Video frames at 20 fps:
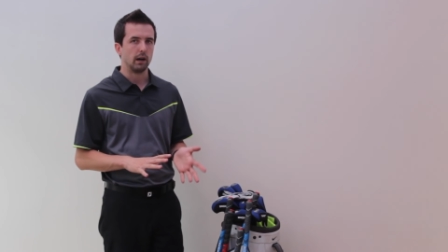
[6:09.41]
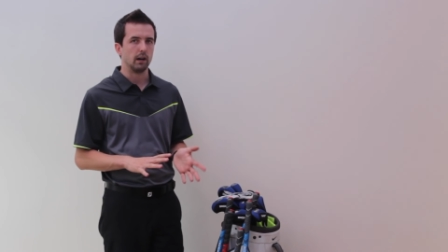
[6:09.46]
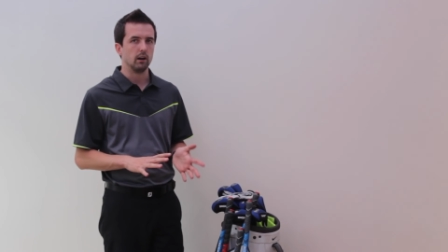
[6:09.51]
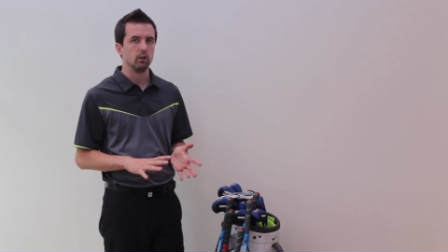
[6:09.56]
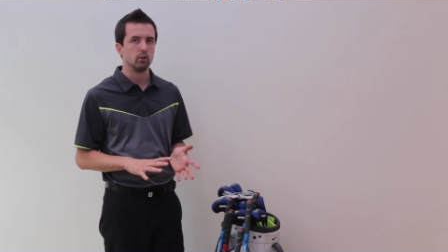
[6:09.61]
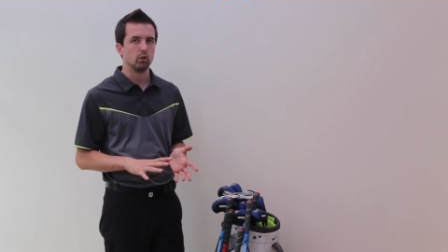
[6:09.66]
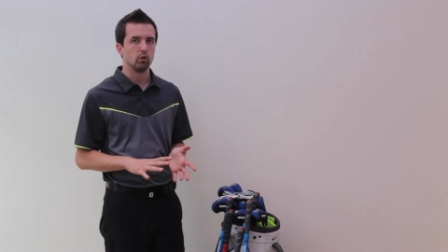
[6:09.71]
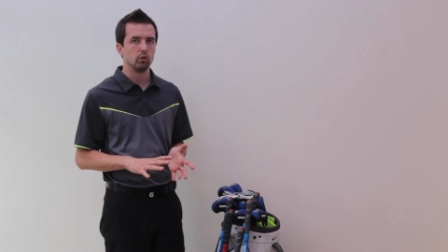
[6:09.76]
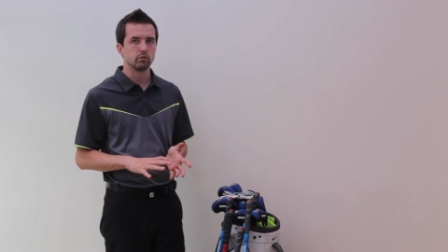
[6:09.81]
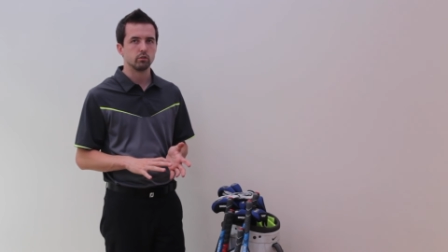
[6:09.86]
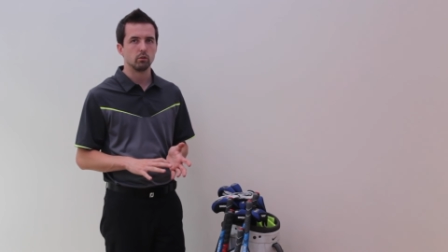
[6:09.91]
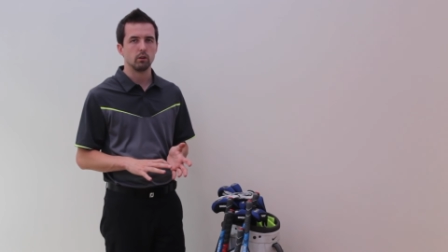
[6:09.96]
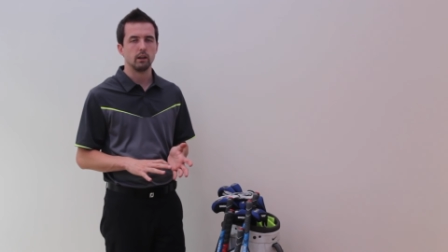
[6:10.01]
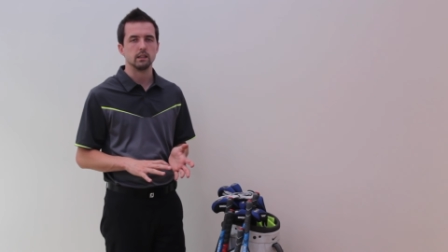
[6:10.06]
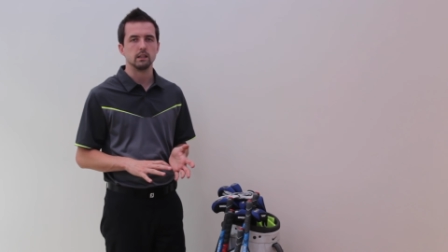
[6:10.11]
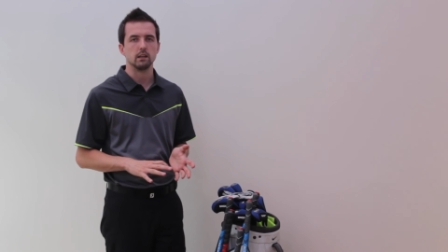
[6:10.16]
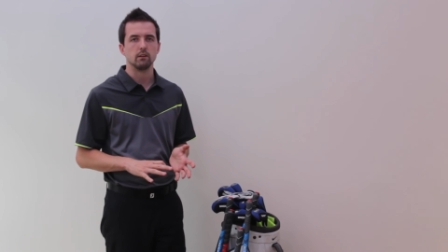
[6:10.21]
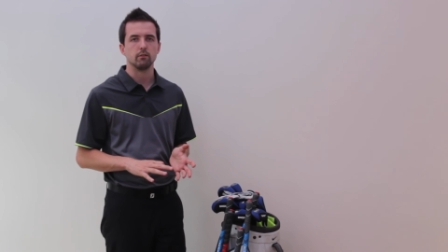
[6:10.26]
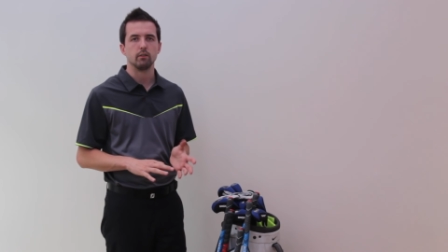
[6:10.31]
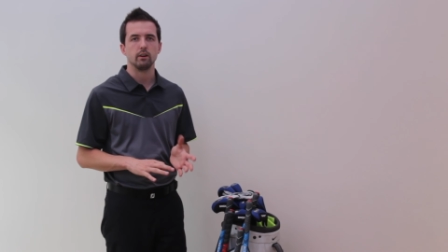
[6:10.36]
I'd also
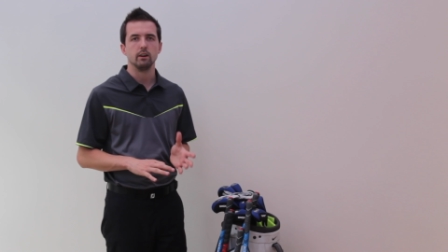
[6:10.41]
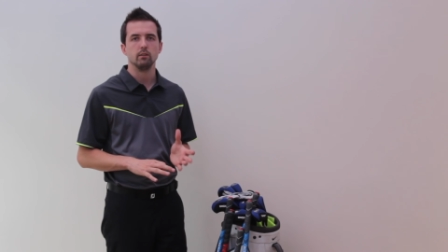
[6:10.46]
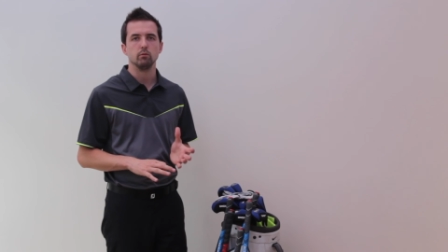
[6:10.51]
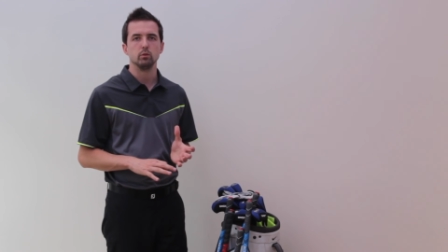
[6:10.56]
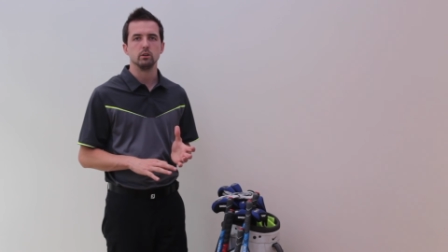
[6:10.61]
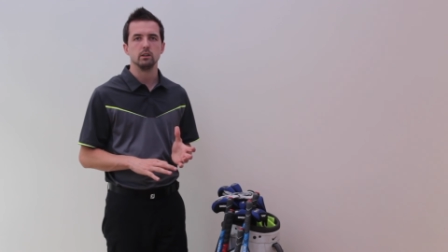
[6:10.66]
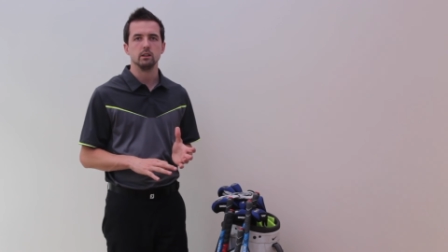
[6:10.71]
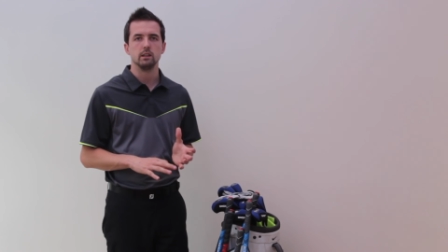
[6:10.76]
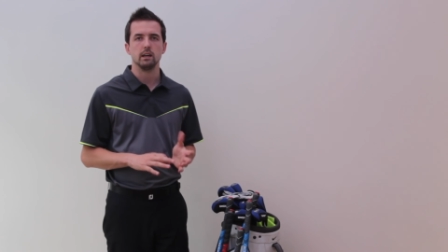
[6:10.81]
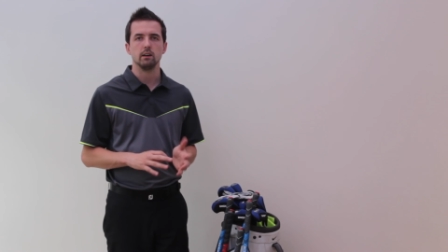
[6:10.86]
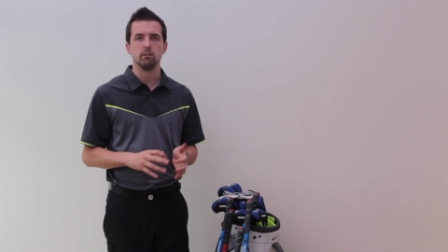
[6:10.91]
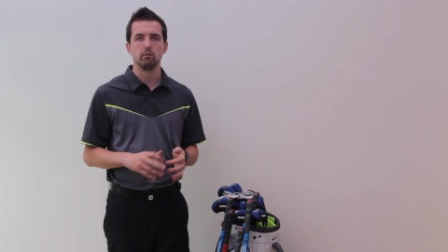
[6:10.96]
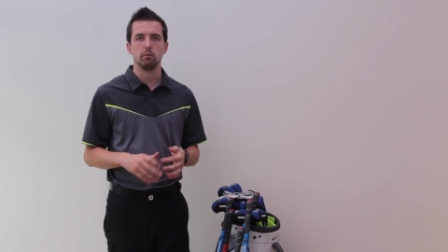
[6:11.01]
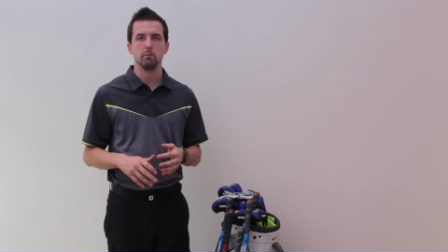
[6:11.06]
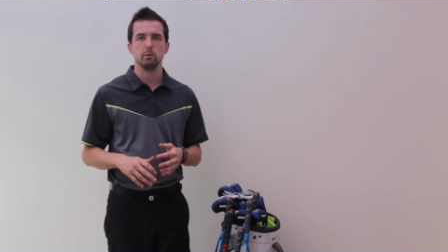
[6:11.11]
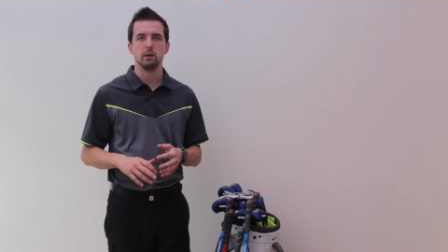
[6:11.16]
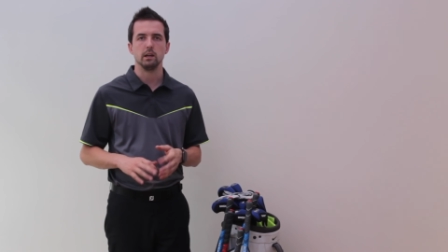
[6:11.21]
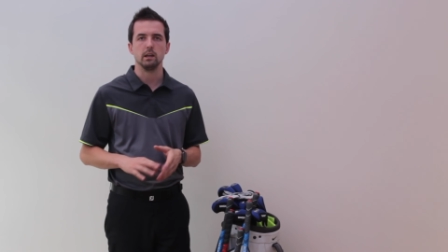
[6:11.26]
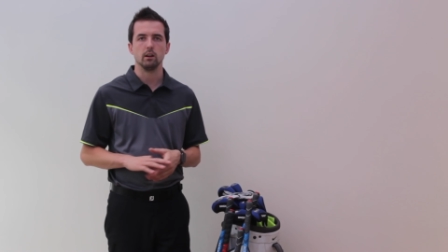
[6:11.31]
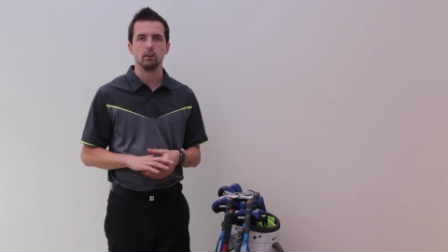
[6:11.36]
like that five wood in there
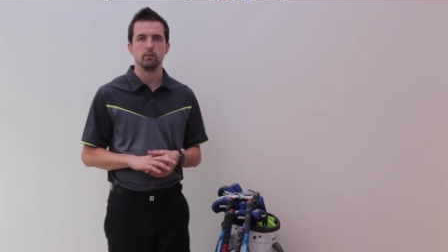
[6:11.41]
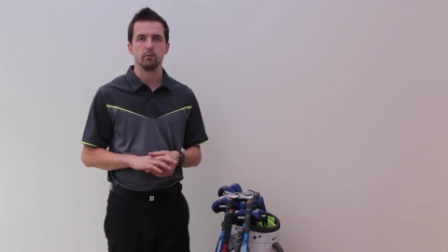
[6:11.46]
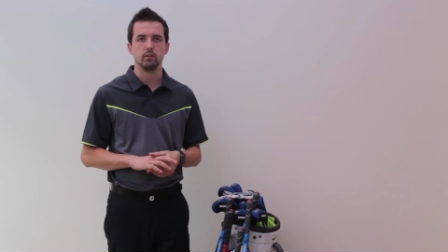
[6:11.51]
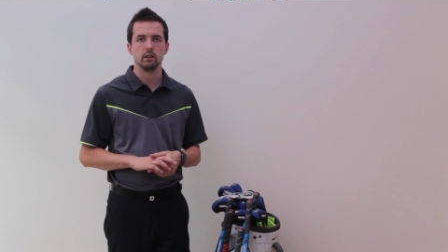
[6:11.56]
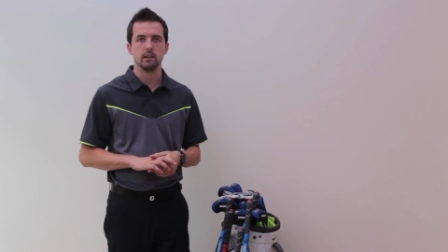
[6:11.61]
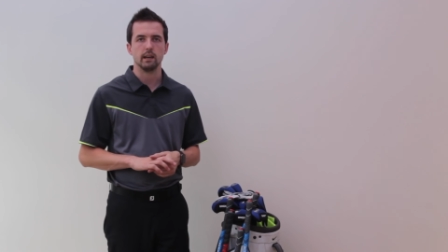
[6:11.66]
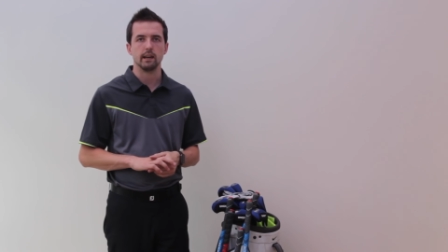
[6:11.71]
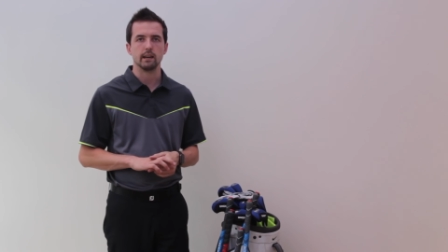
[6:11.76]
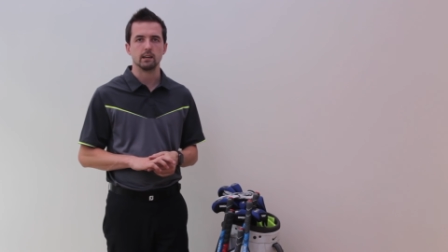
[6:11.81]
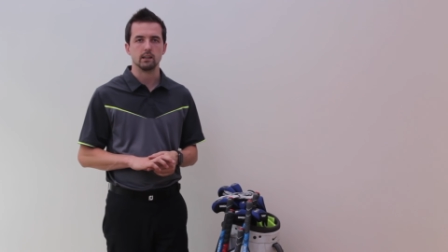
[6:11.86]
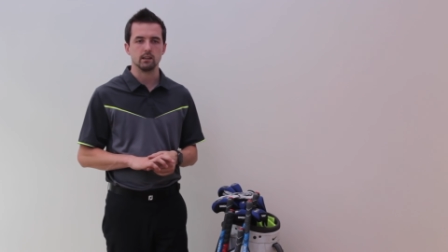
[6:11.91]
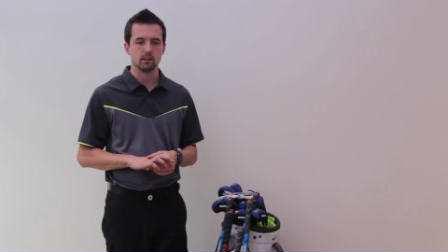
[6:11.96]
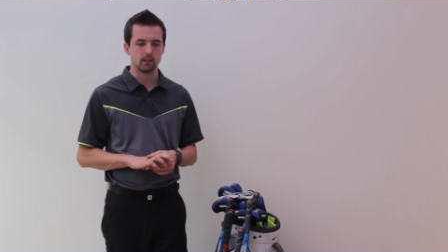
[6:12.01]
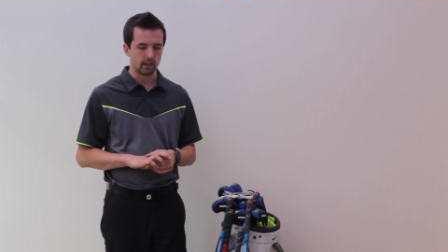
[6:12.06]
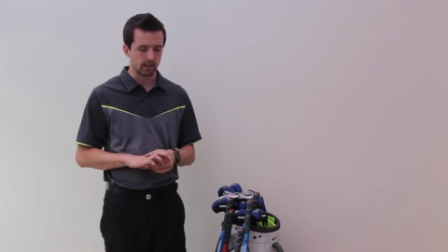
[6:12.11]
from hitting off the deck.